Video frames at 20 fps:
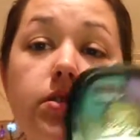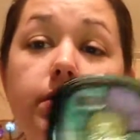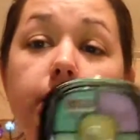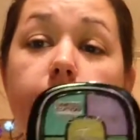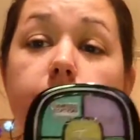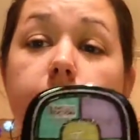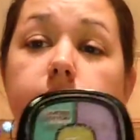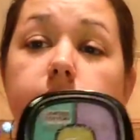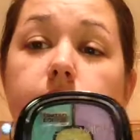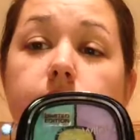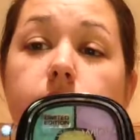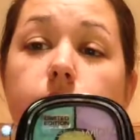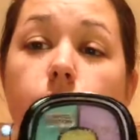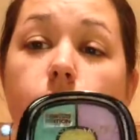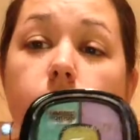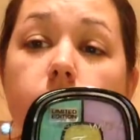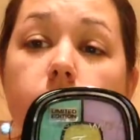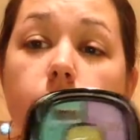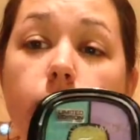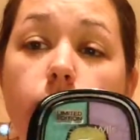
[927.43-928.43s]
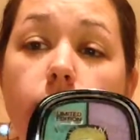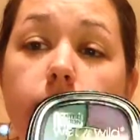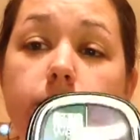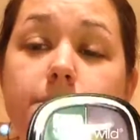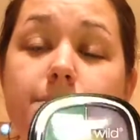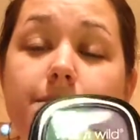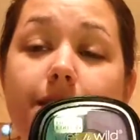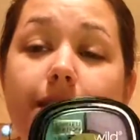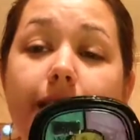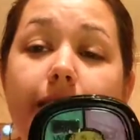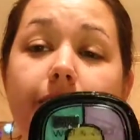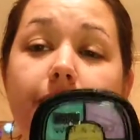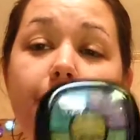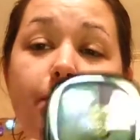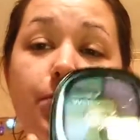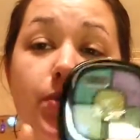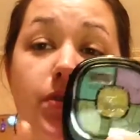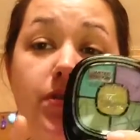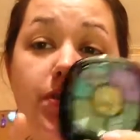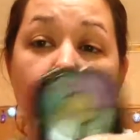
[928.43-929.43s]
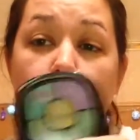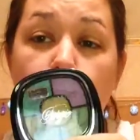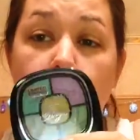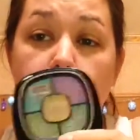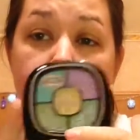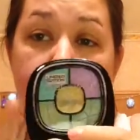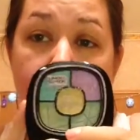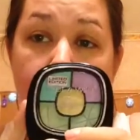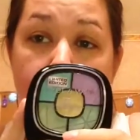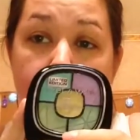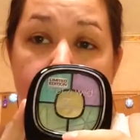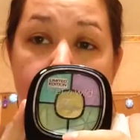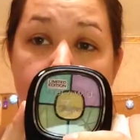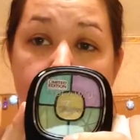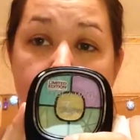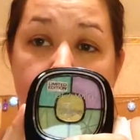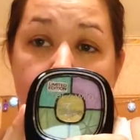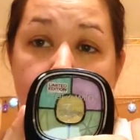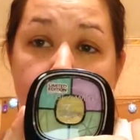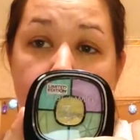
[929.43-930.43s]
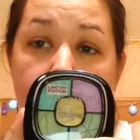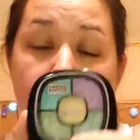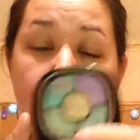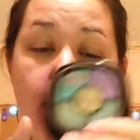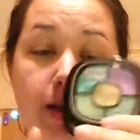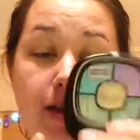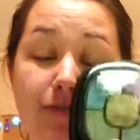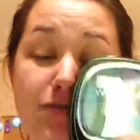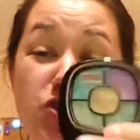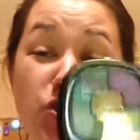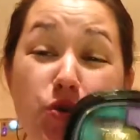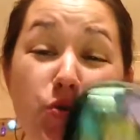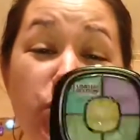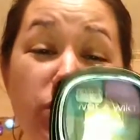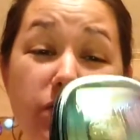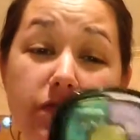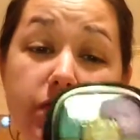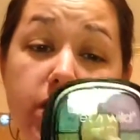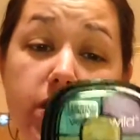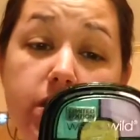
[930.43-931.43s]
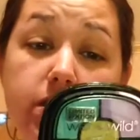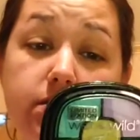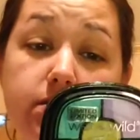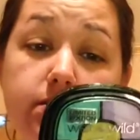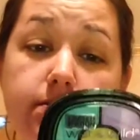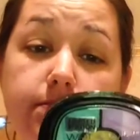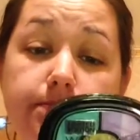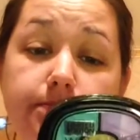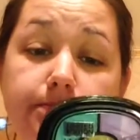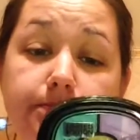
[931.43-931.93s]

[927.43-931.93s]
Now, this is one of the ones that I ended up with doubles of. So I have two of these.